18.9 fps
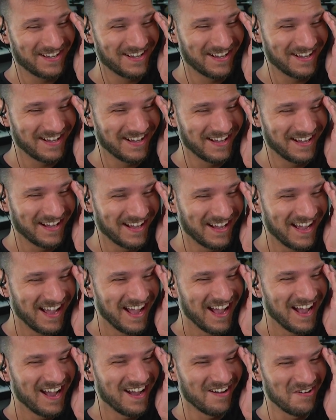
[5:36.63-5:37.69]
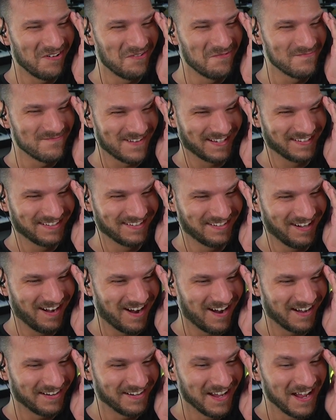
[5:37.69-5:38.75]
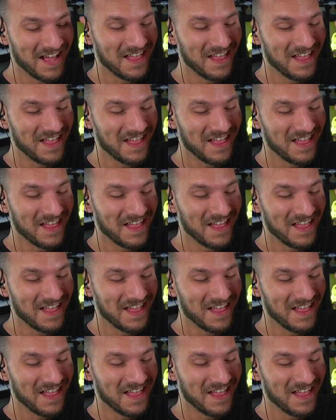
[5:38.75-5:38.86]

you made it! Oh I my god,